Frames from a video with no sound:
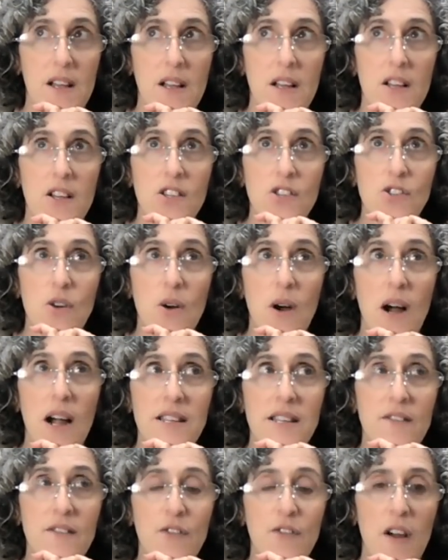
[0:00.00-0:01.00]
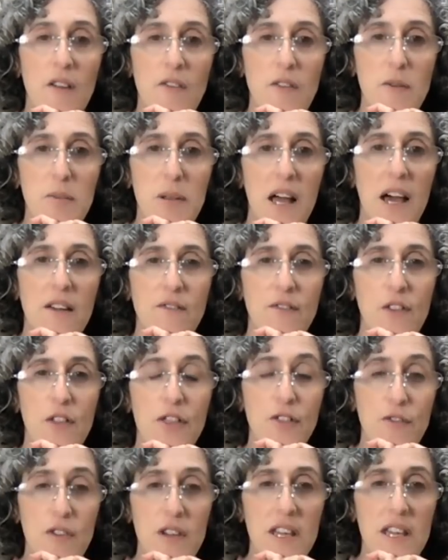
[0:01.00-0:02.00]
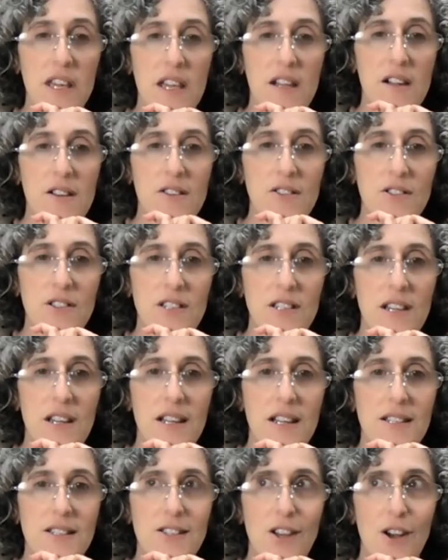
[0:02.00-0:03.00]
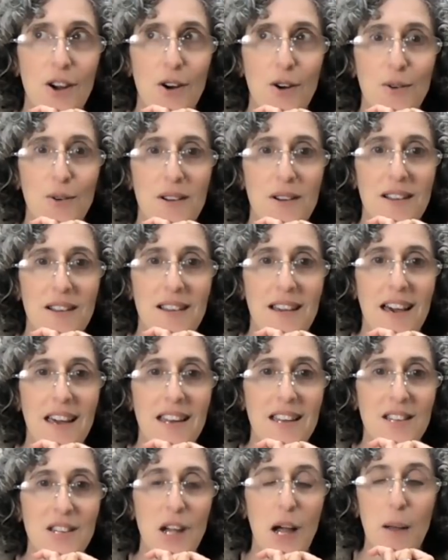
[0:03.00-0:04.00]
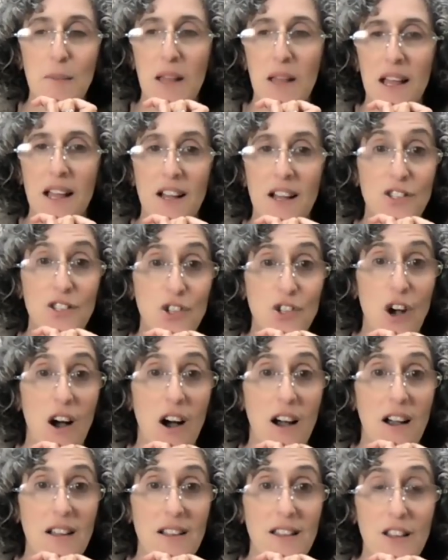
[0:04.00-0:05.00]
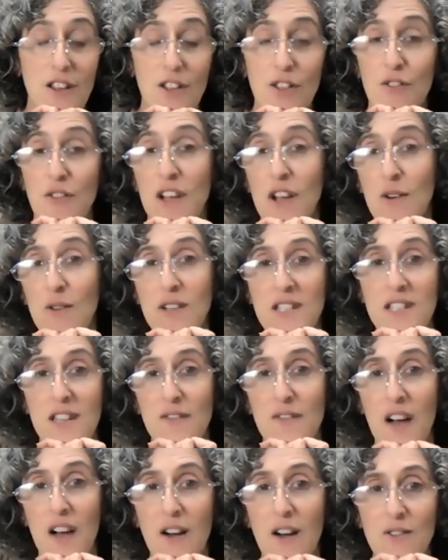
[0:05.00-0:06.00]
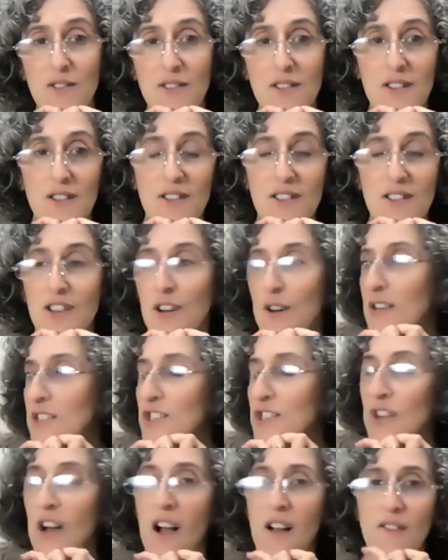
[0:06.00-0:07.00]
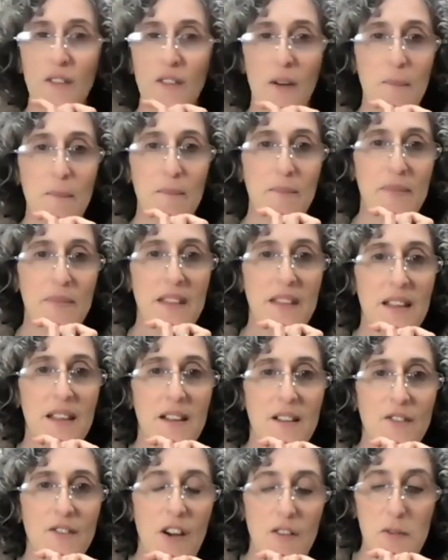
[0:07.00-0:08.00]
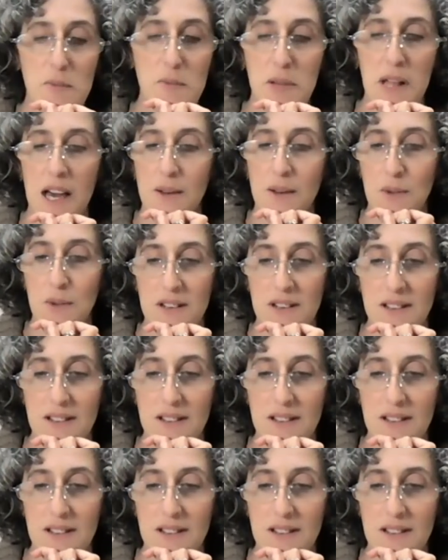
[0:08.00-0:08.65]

So I did Forever Plaid for 3 years. And so anytime like a song, like Three Coins in the Fountain, or, a song from Forever Plaid would